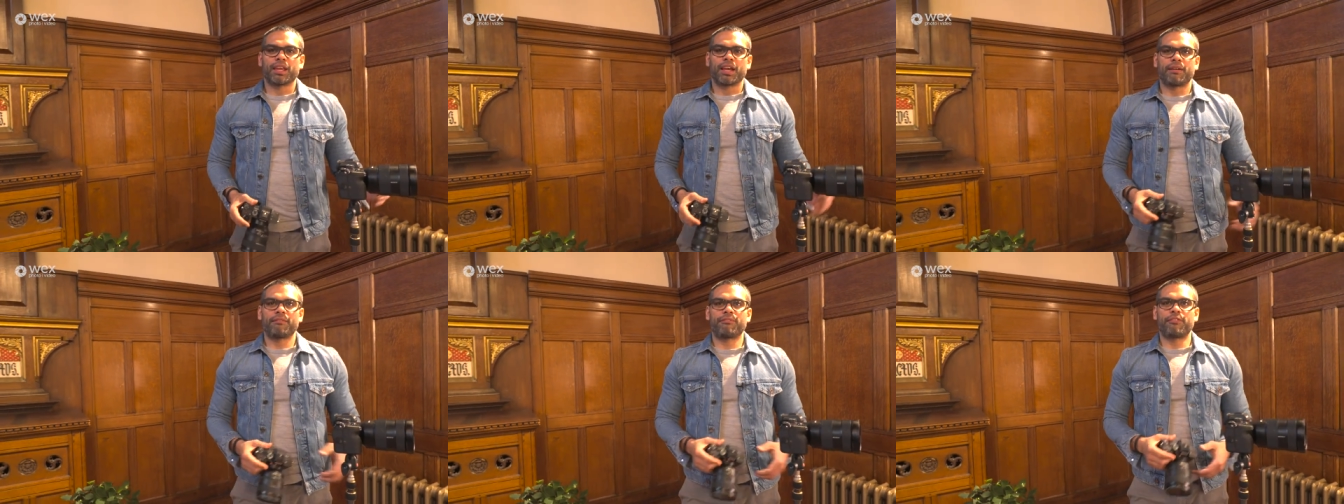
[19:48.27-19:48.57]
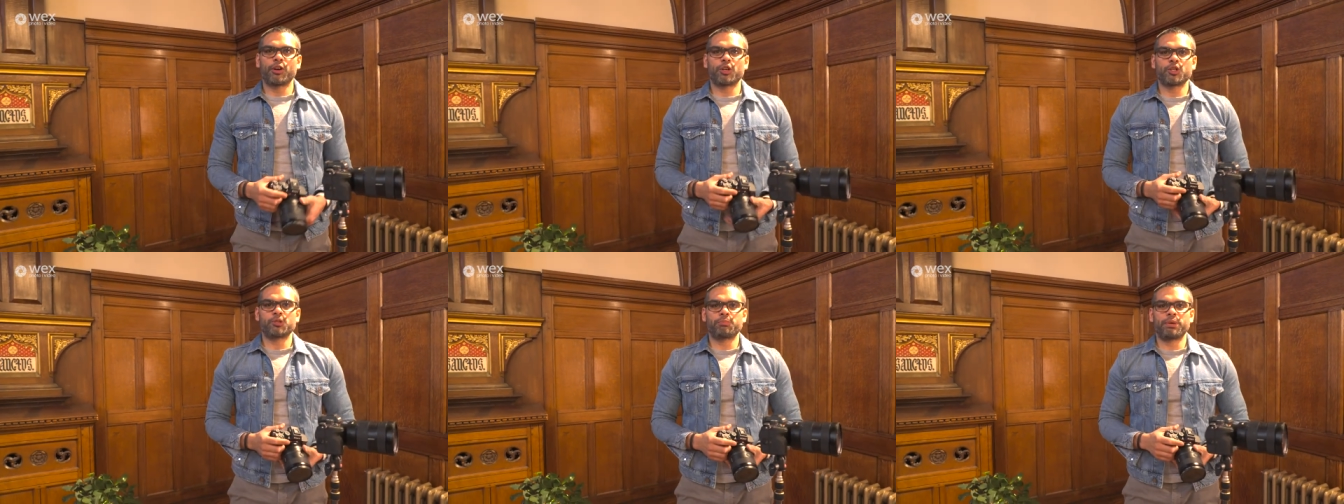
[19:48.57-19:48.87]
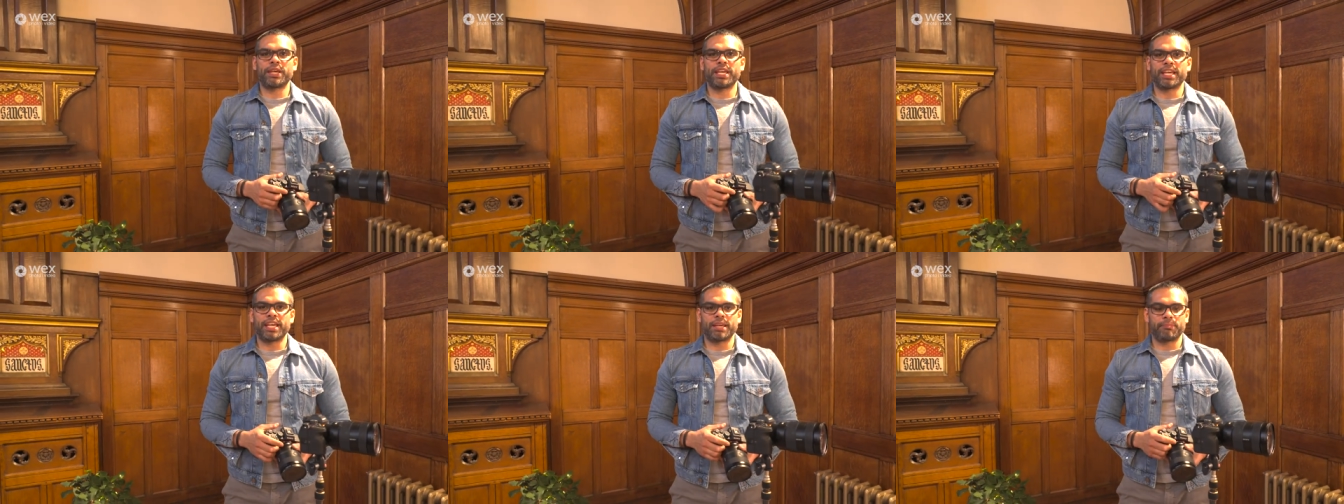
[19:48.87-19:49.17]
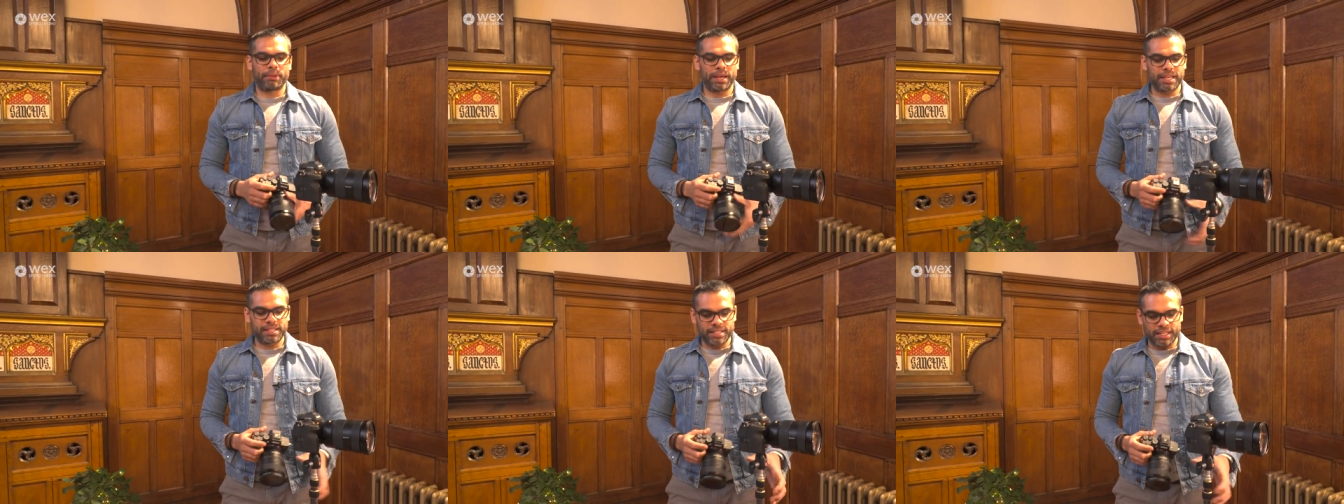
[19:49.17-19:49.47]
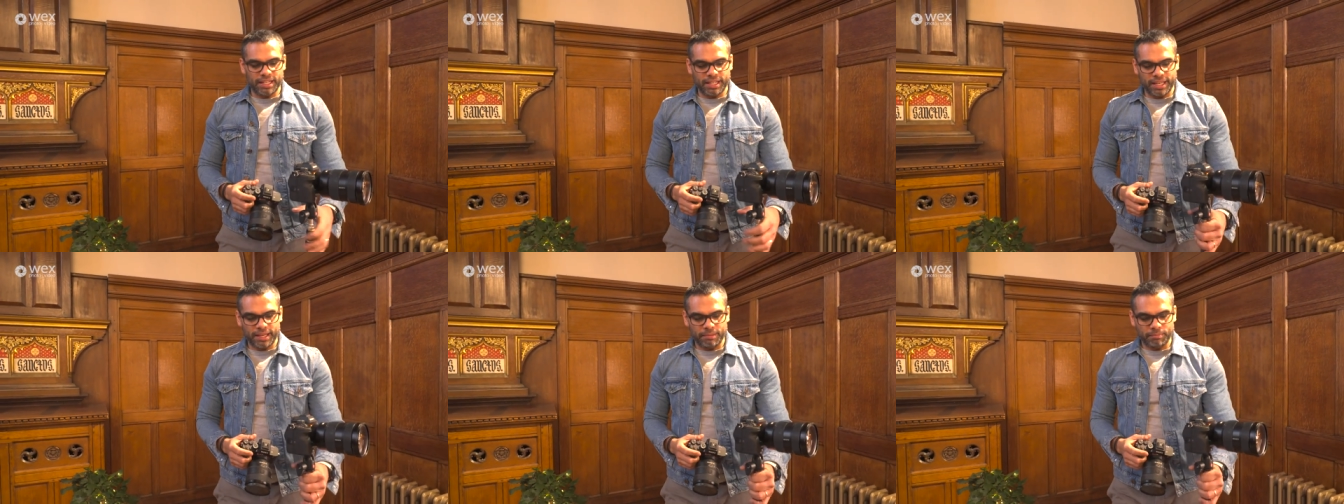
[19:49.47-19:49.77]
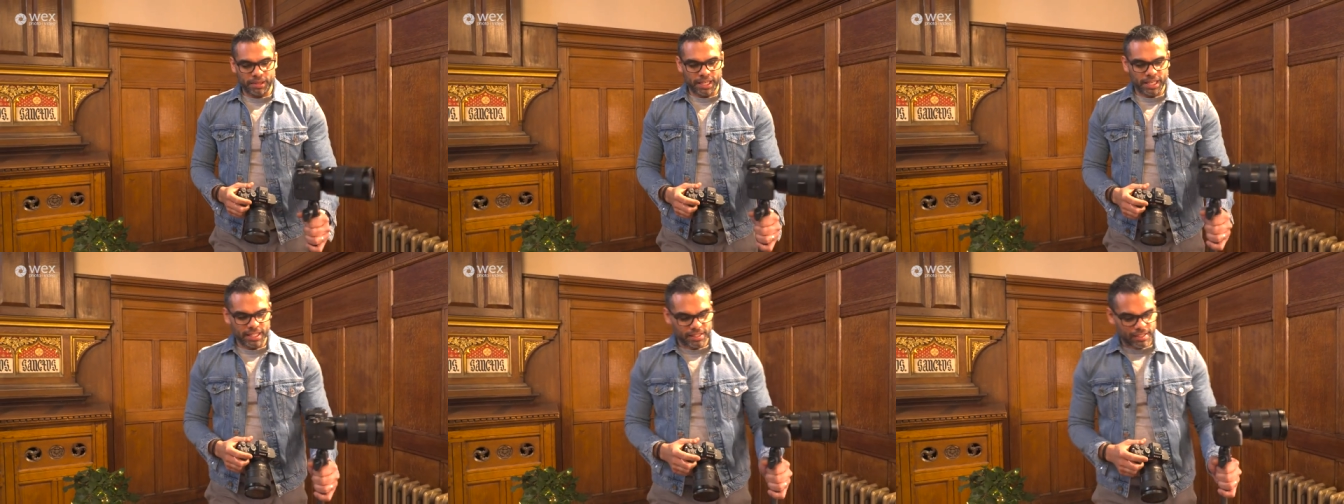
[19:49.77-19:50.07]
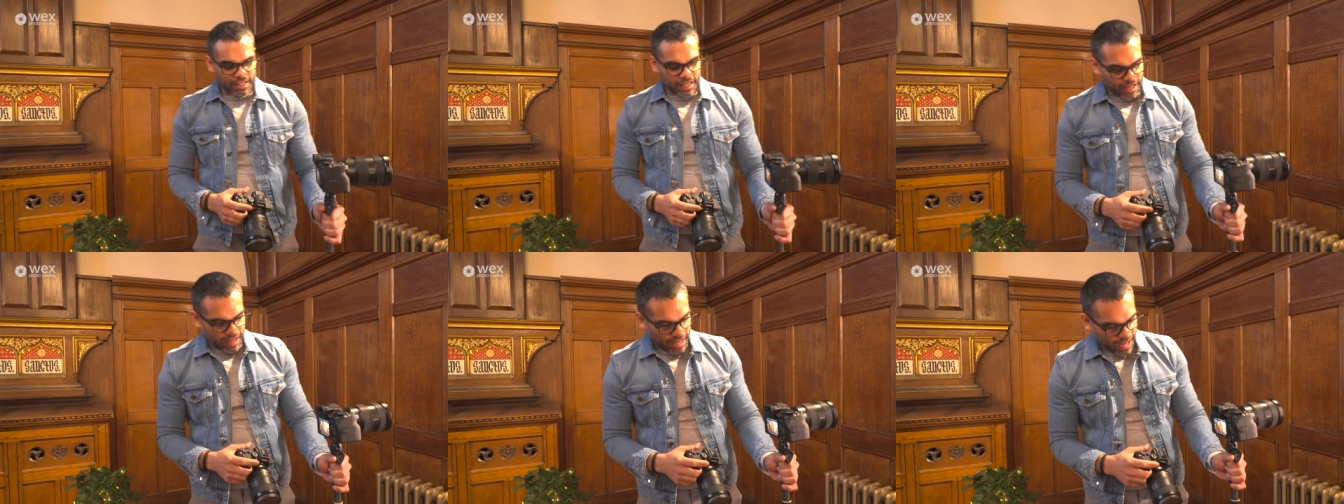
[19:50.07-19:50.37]
And focus peaking basically
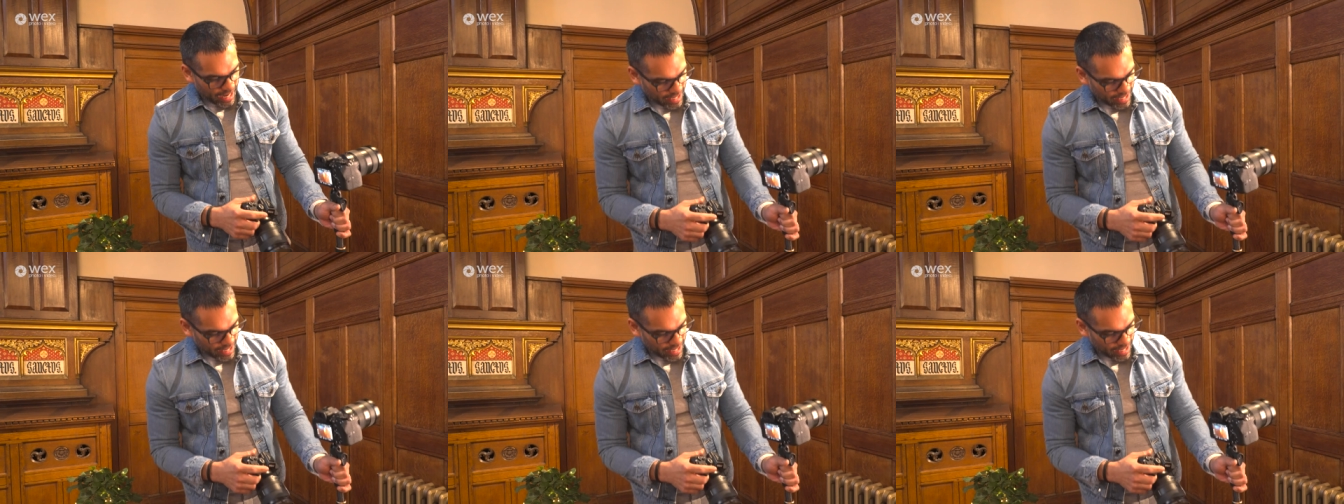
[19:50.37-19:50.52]
means that